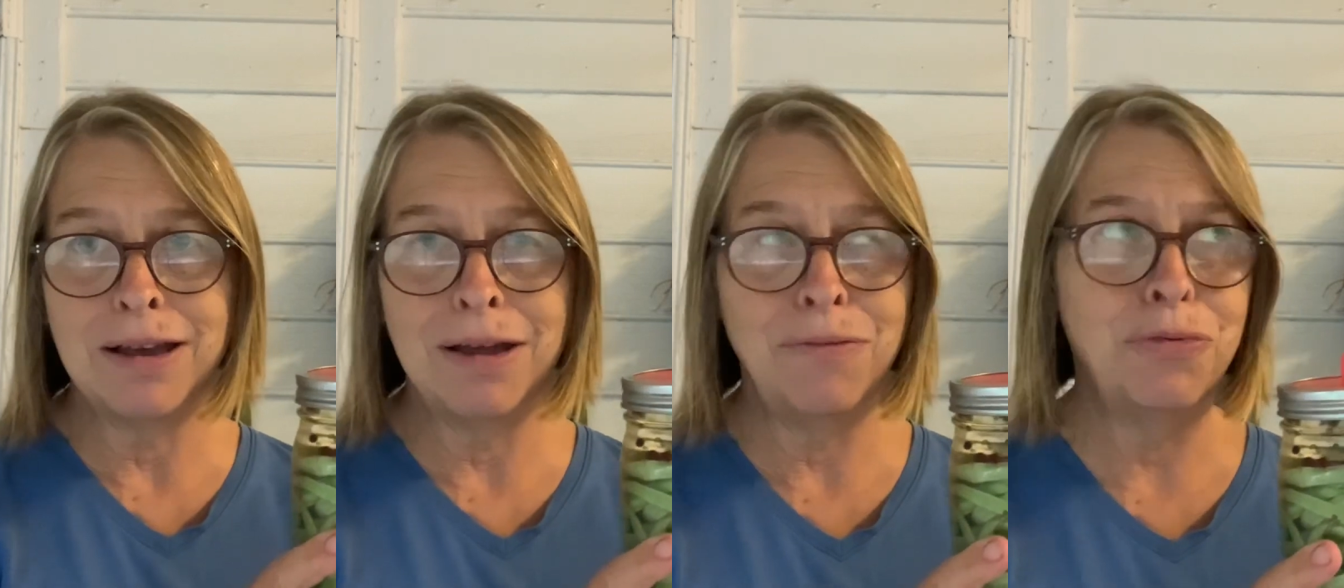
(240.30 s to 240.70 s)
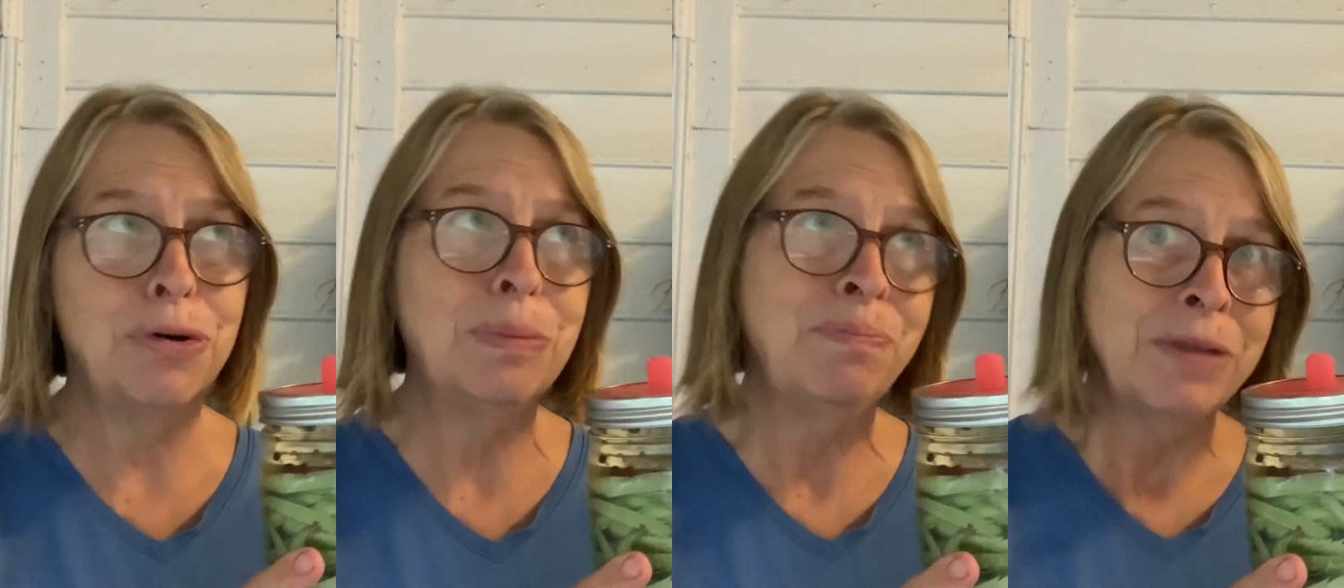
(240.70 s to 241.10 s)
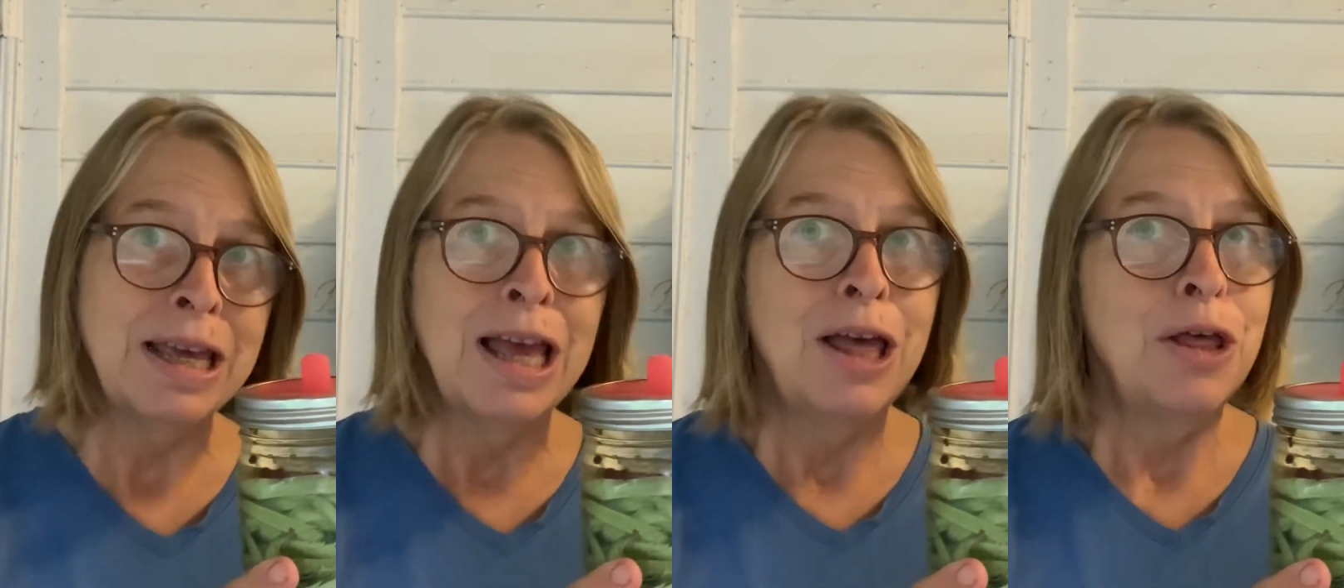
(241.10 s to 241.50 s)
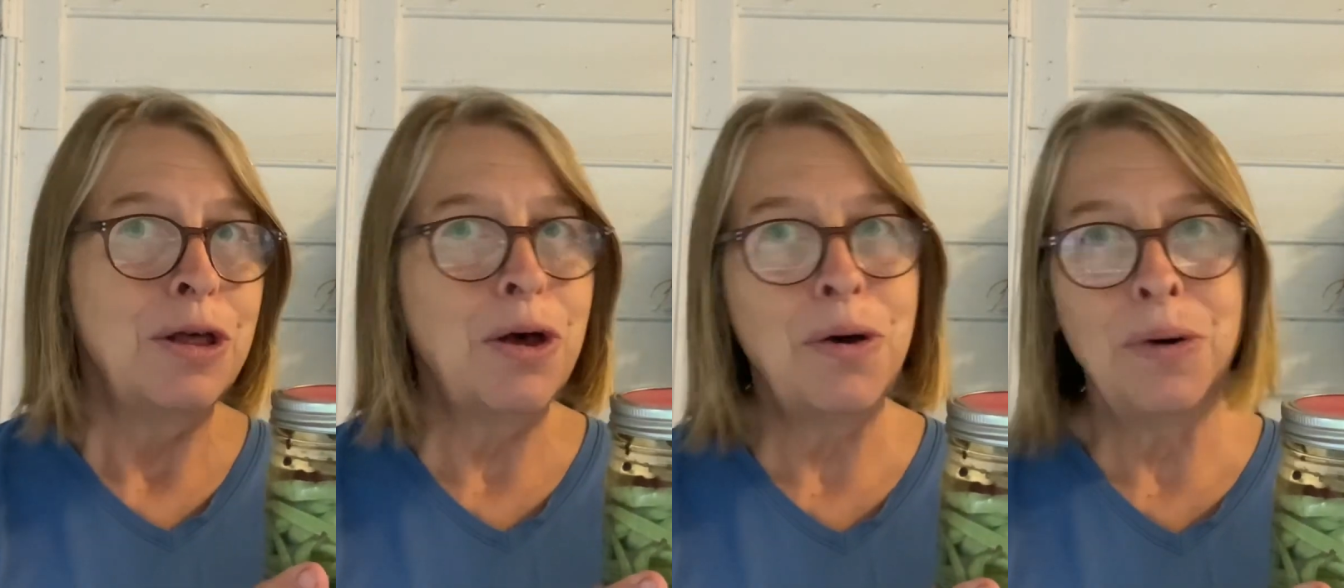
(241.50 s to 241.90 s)
on for
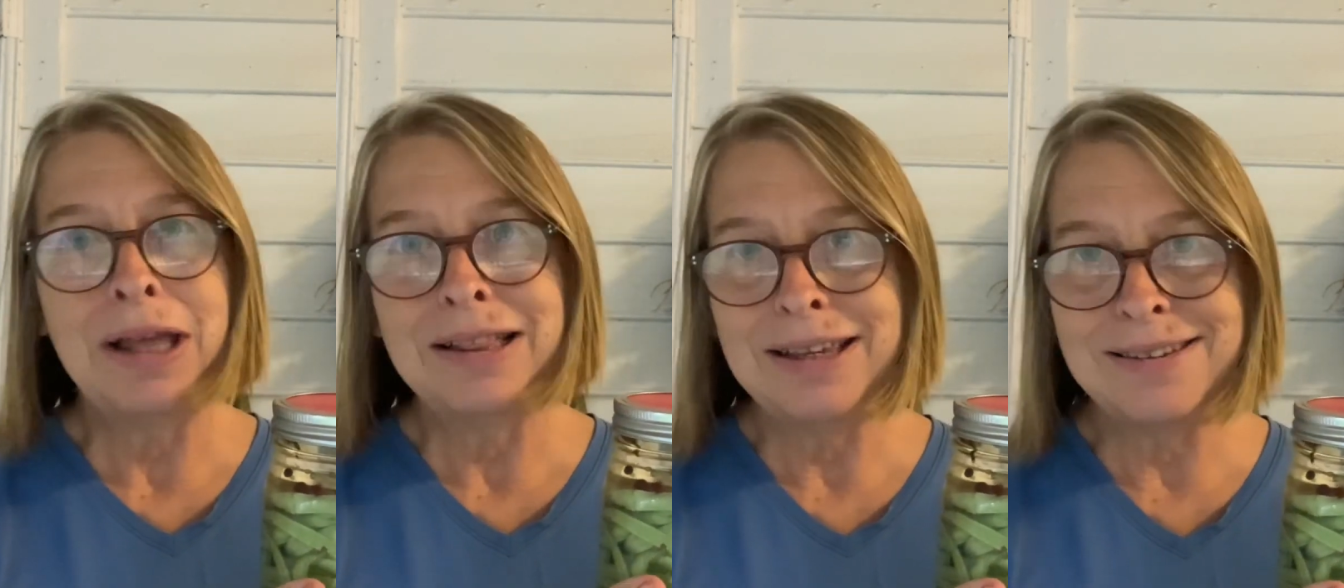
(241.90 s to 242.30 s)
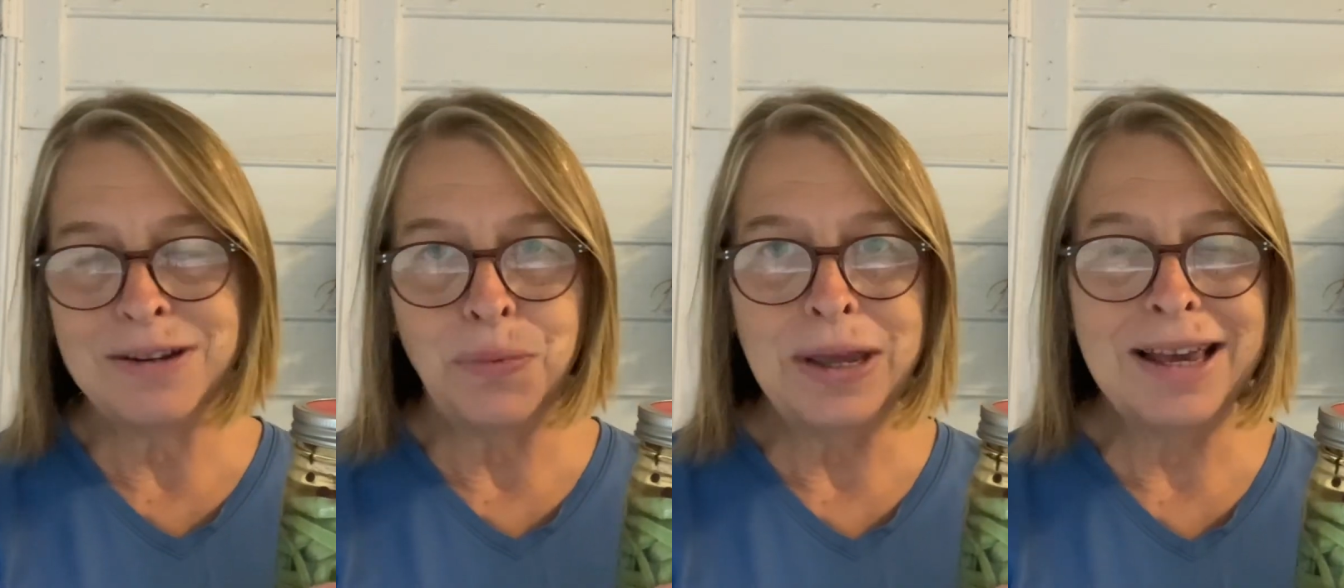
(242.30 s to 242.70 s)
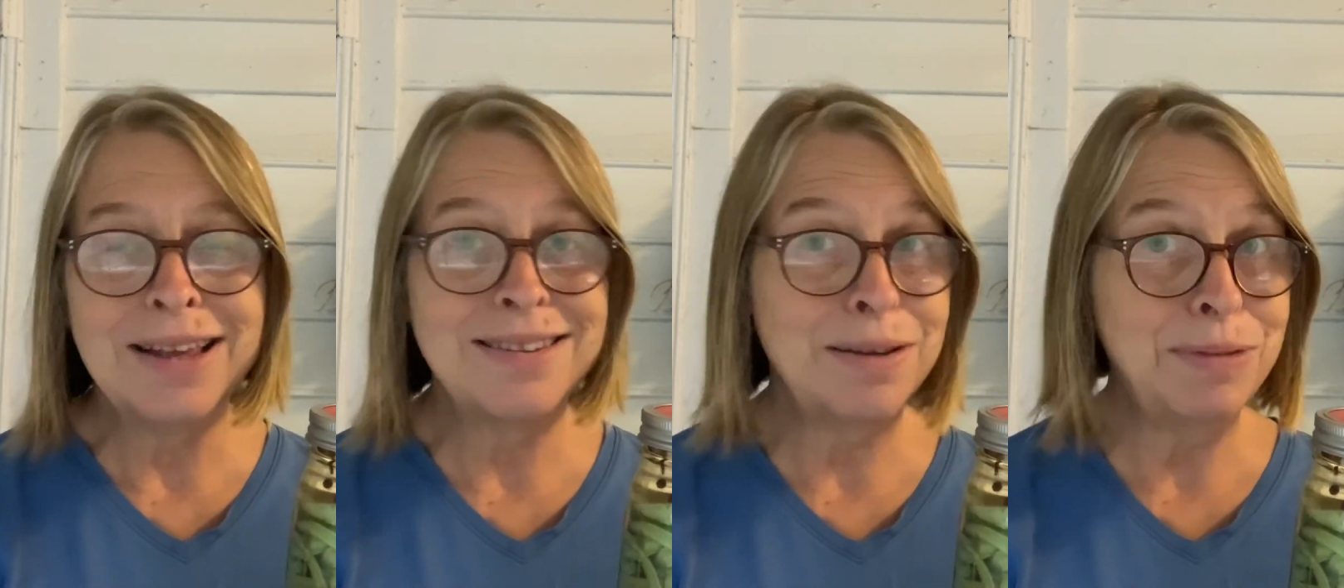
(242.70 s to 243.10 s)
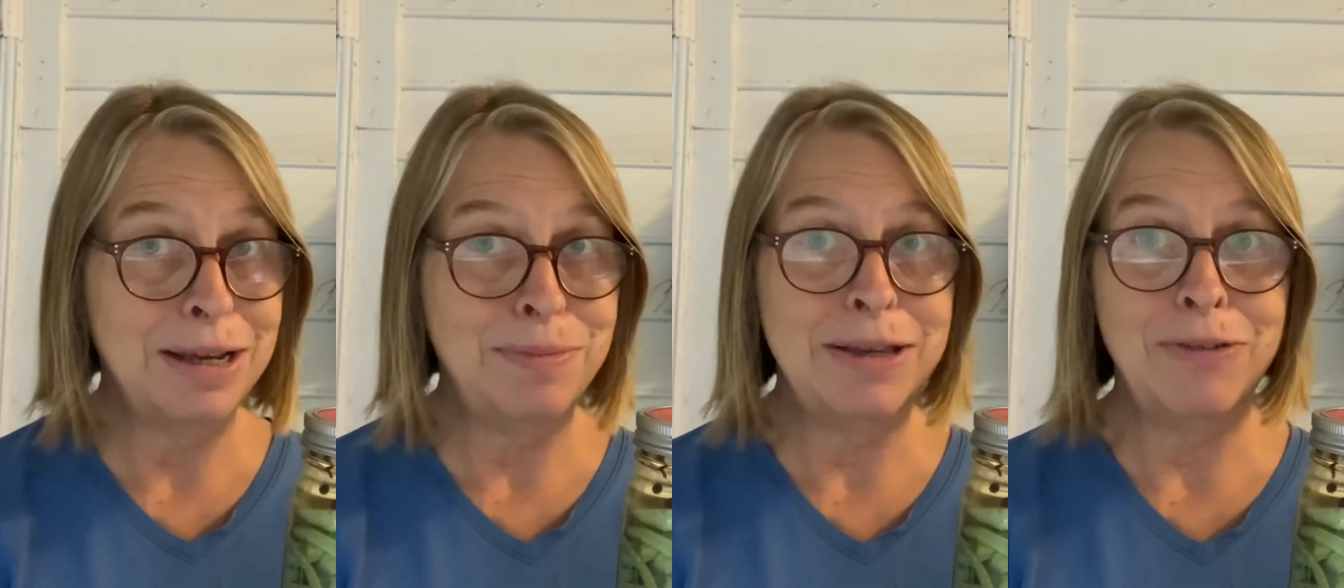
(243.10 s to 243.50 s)
at least a week,
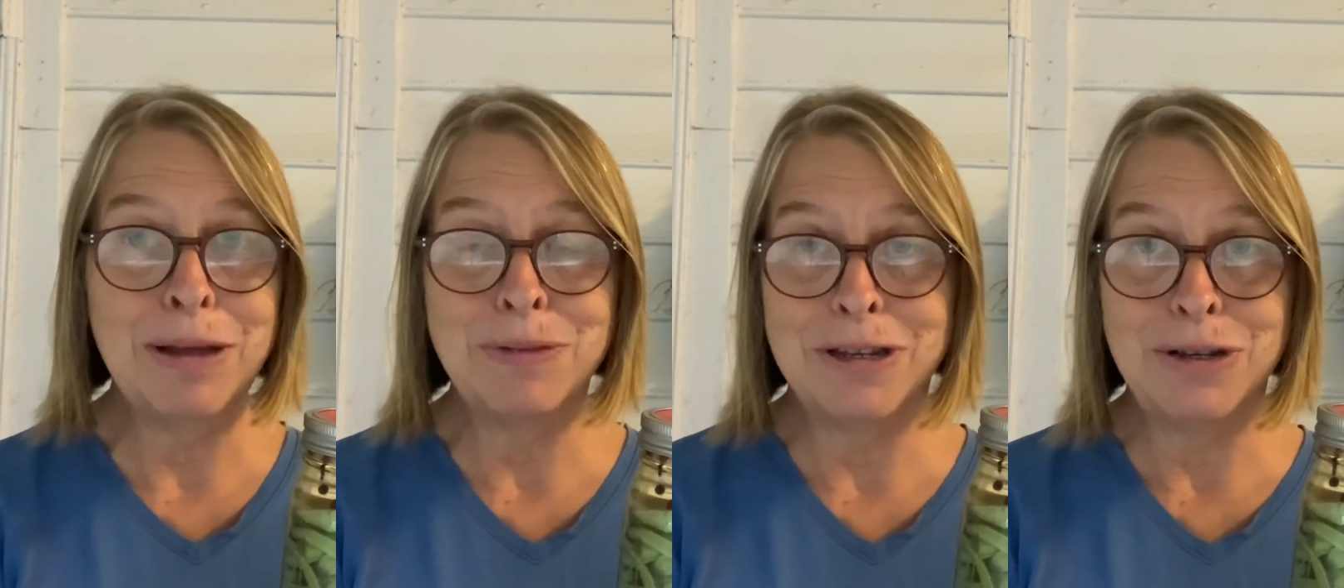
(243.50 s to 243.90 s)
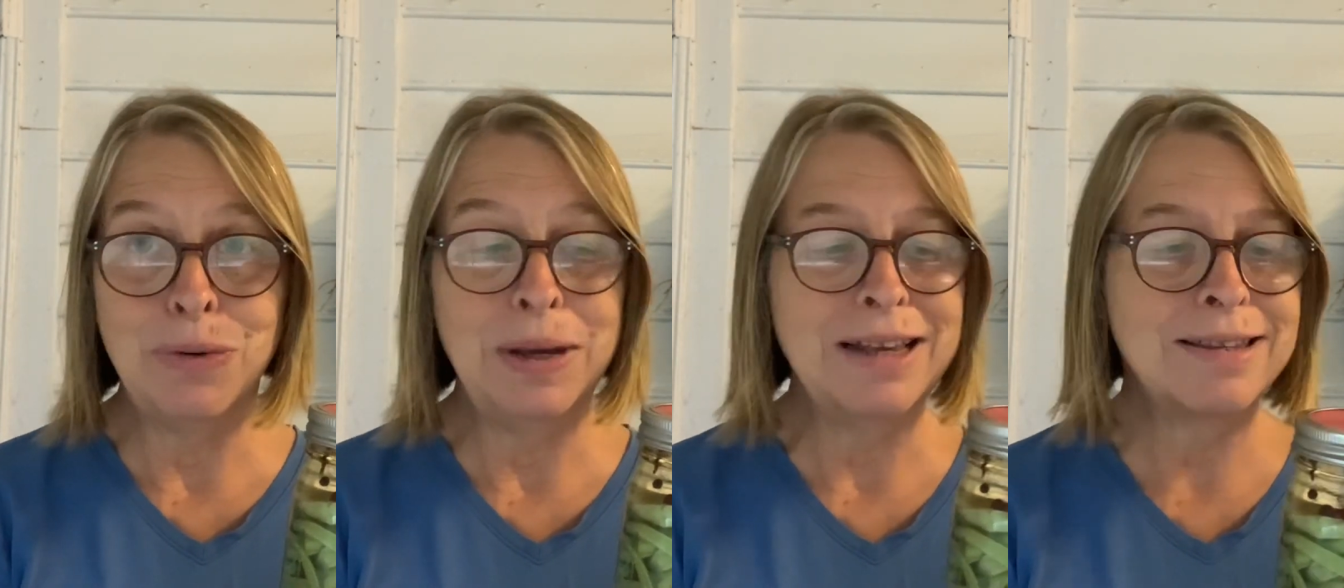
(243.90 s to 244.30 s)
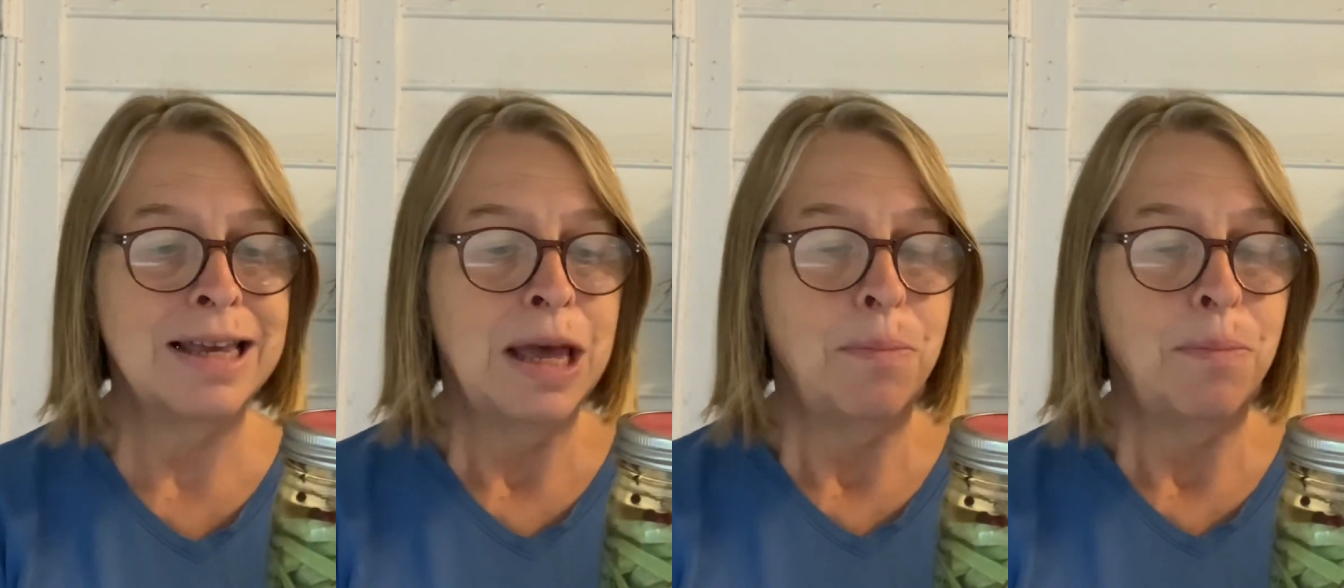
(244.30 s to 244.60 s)
sometimes even up to 2 weeks,